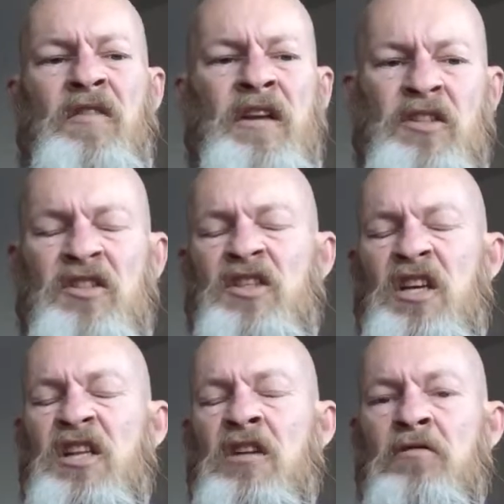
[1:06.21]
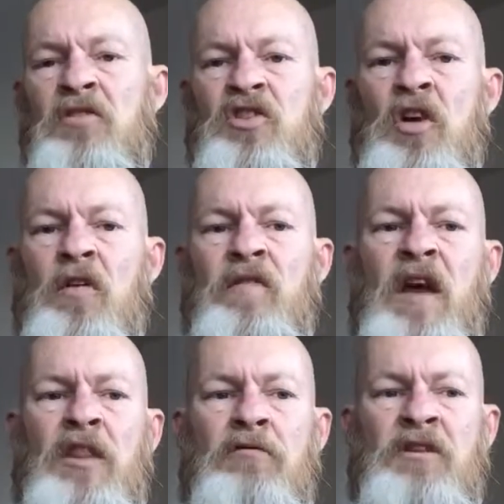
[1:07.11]
and they just sit there on the shelf
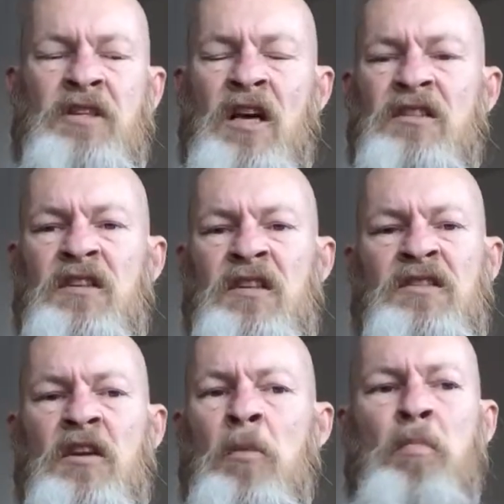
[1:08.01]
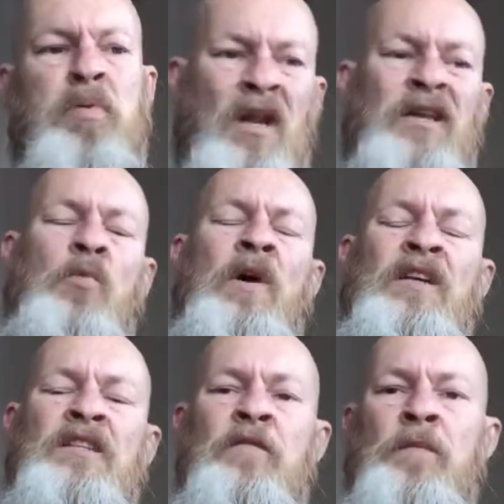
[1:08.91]
gathering dust and it's a complete
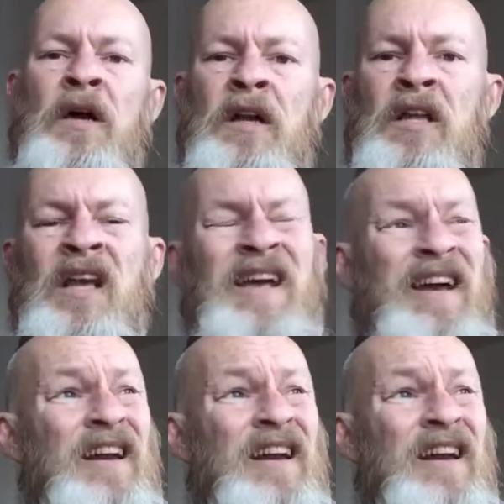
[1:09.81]
waste of money.